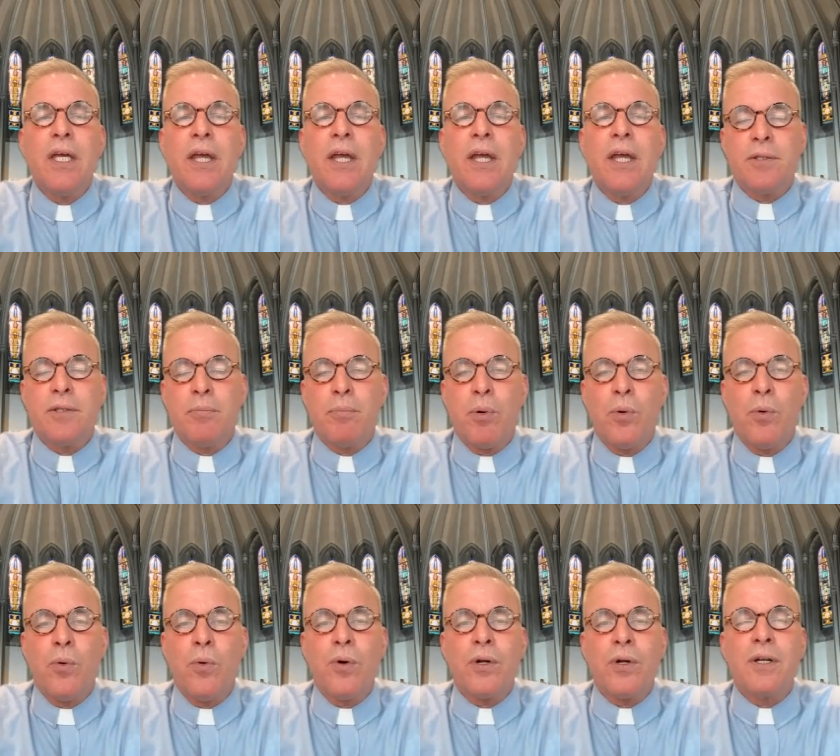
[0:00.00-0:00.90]
it's
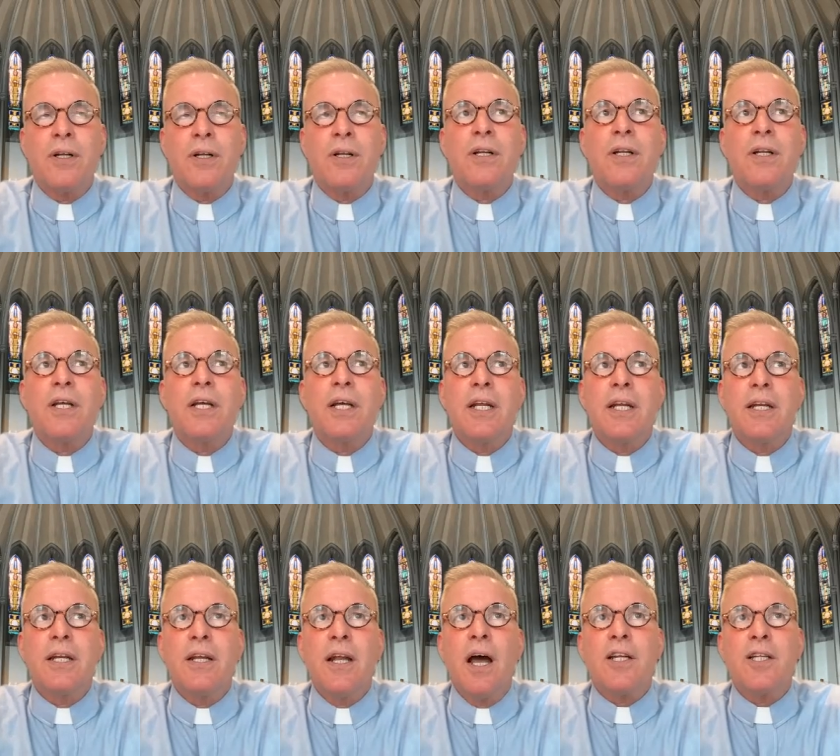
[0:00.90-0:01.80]
important
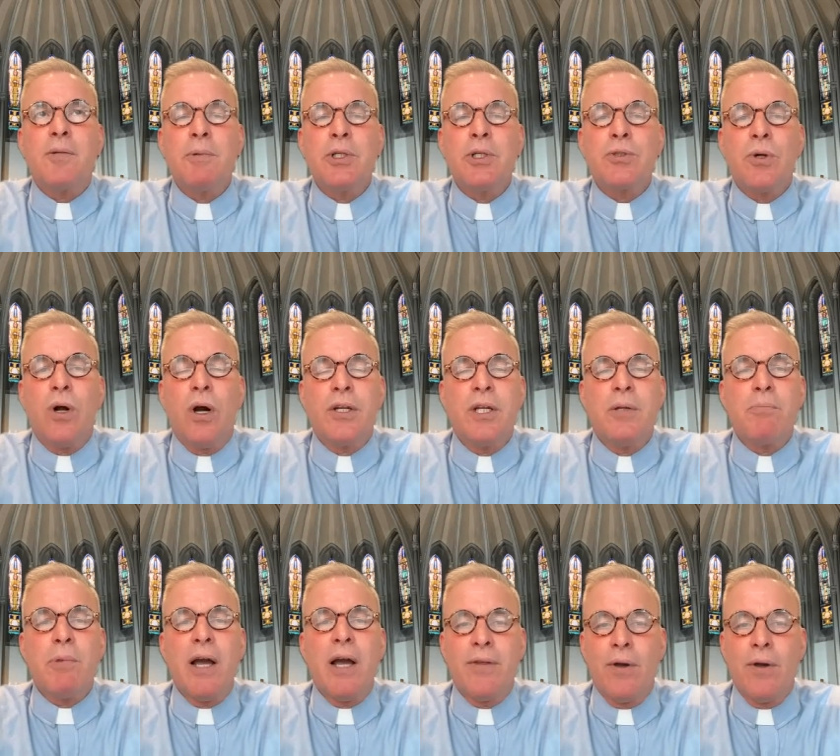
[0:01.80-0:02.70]
not to be drawn in
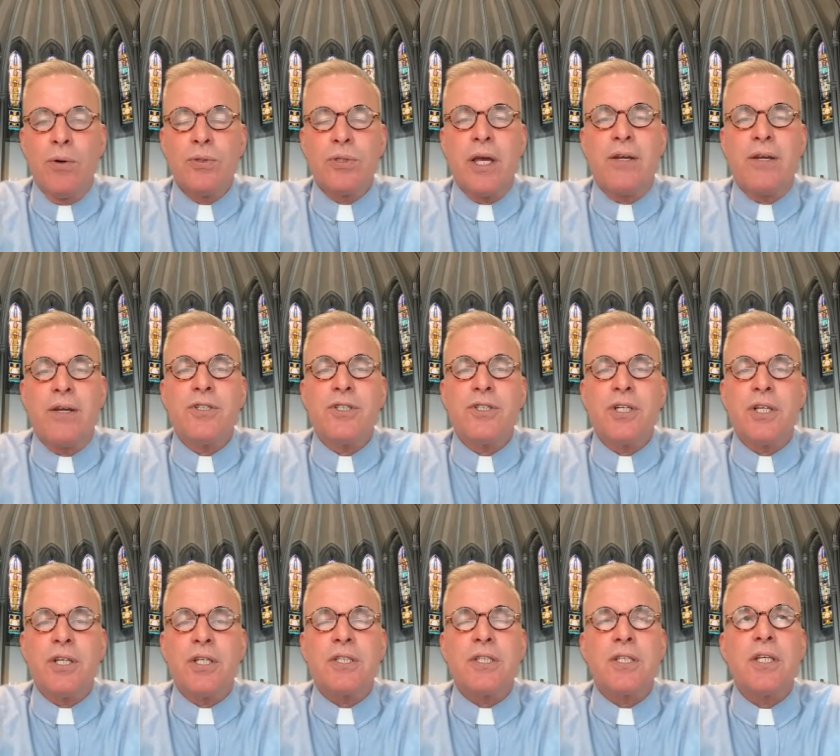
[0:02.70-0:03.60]
by those
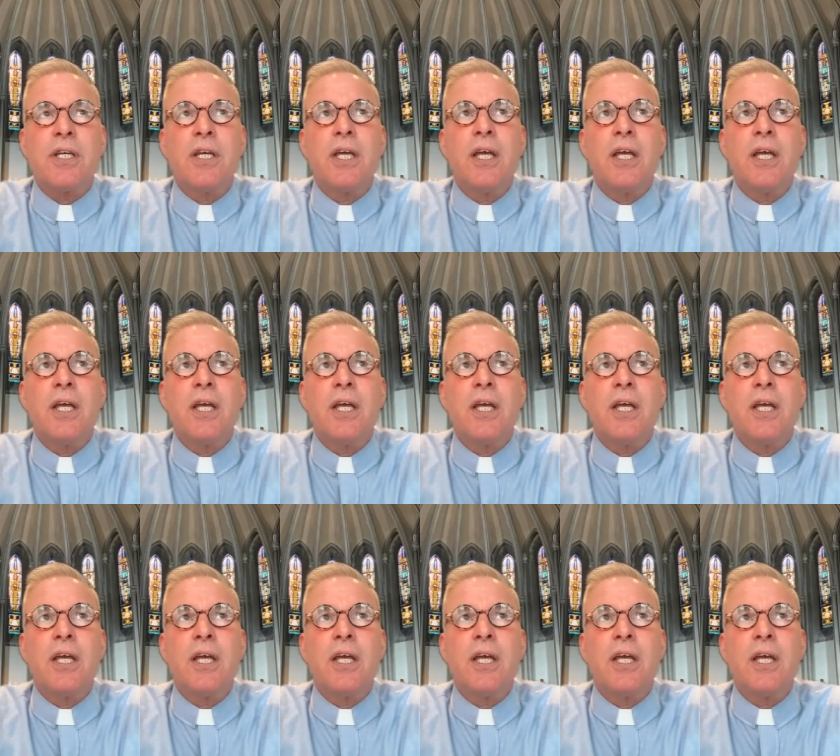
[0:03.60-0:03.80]
energies,